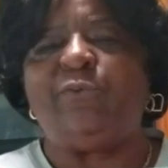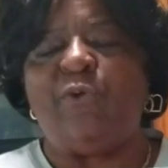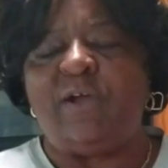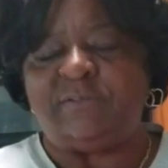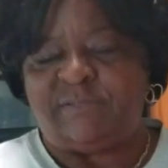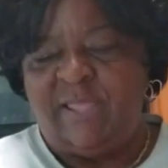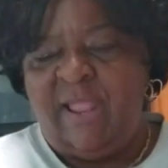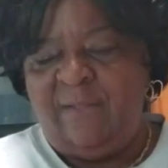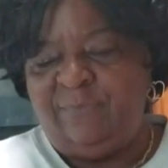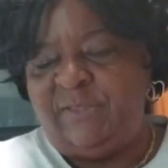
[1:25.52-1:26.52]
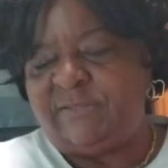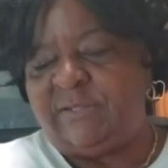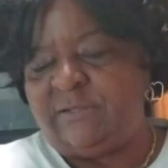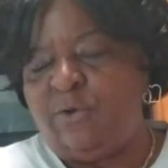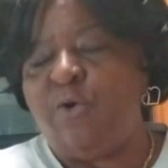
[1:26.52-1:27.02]
crust this
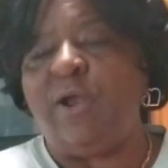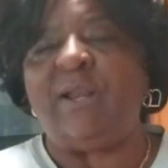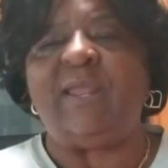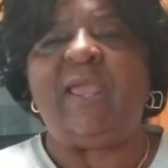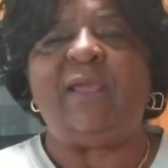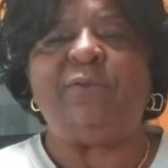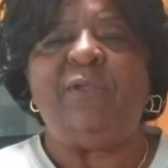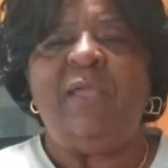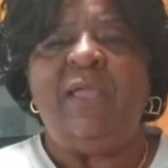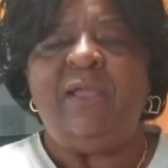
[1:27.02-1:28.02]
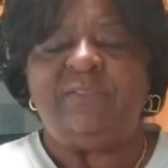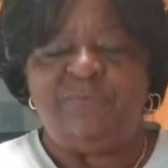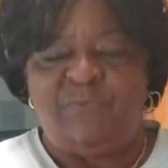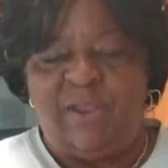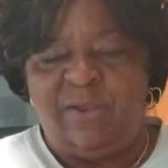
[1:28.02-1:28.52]
is Laura Lynn. It's a
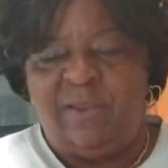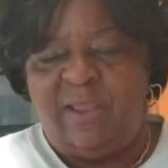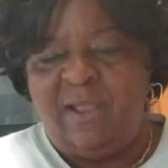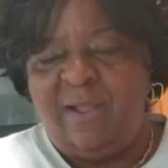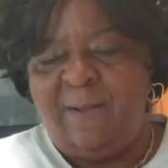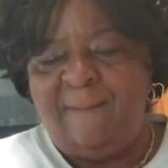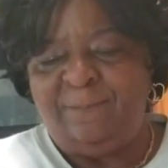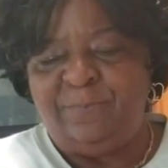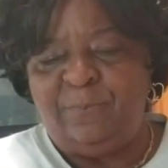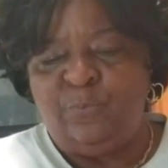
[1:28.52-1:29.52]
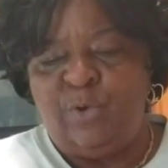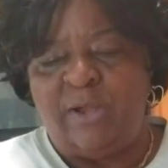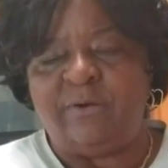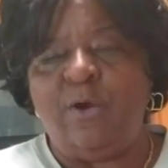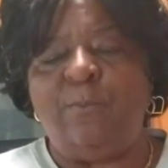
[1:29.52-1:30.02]
very um,
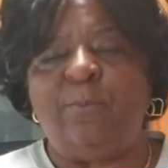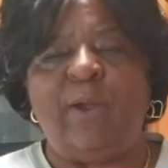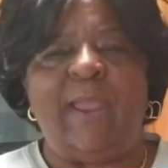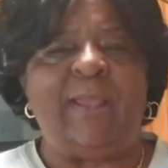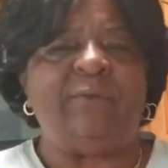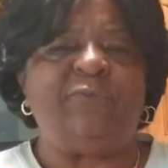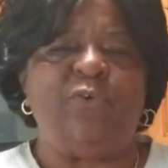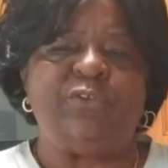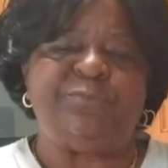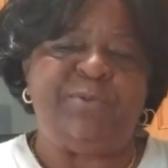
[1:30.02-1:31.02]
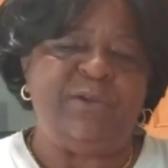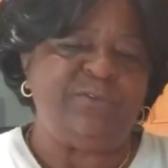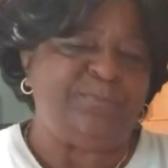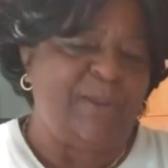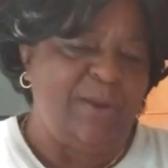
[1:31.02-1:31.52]
well-known brand. Of course,
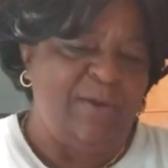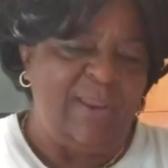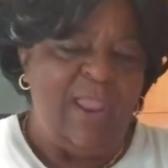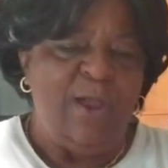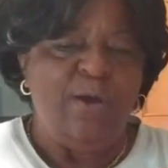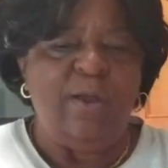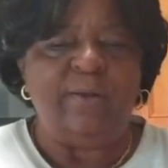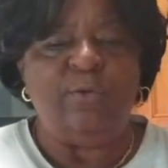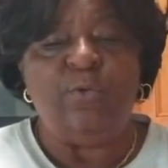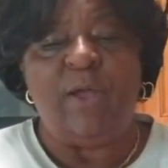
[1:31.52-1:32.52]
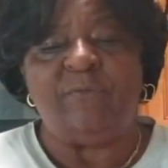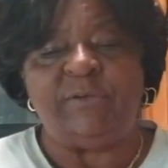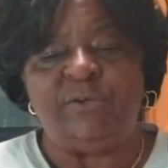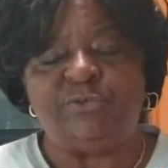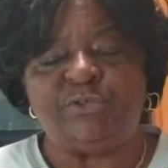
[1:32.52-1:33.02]
Pillsbury and whoever
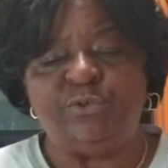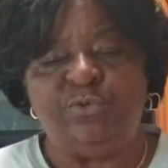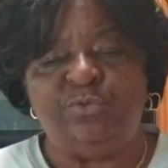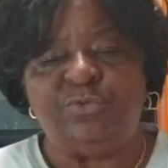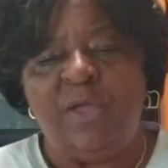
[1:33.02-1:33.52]
you choose